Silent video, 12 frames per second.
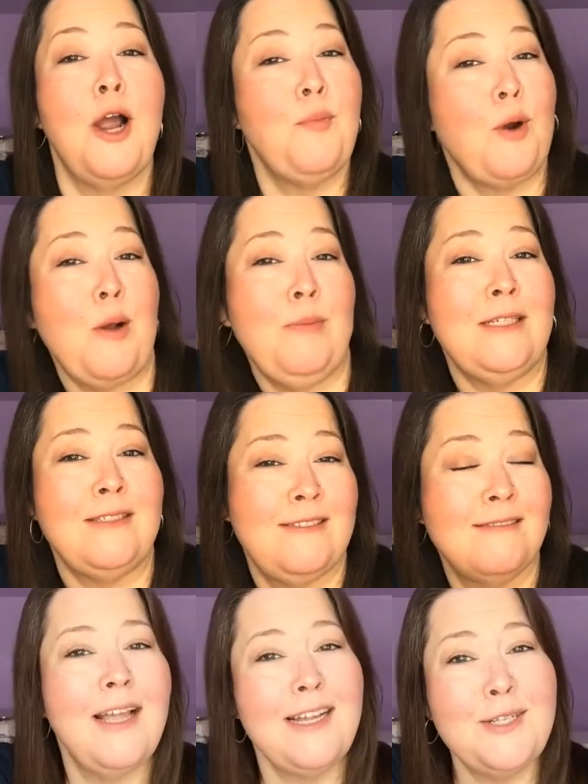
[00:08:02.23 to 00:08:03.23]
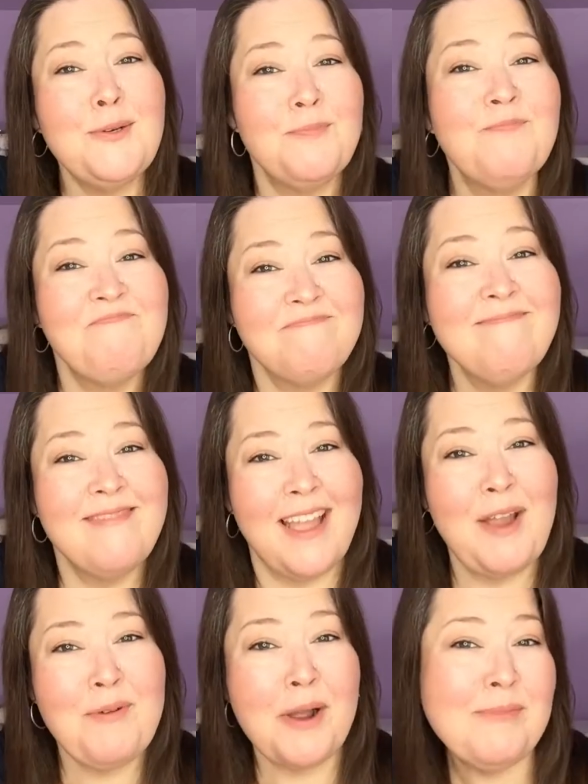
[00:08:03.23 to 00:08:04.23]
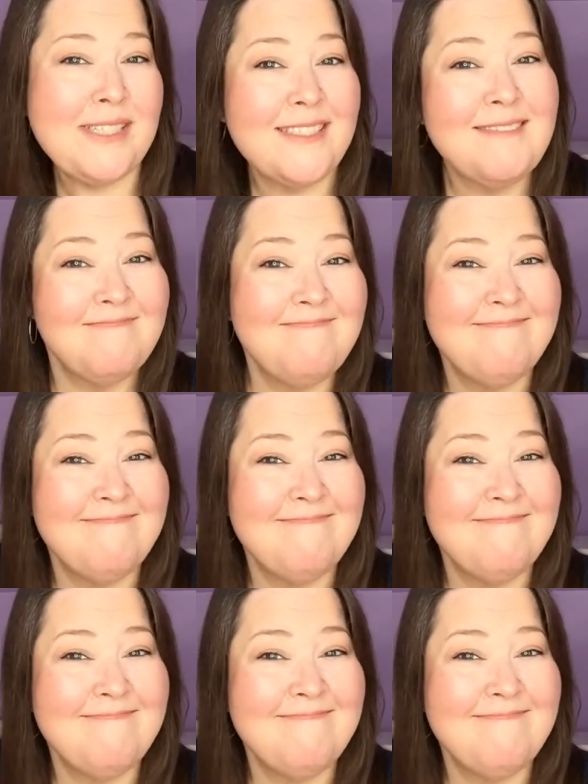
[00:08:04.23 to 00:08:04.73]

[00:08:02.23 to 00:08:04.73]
I promise. I do, I promise.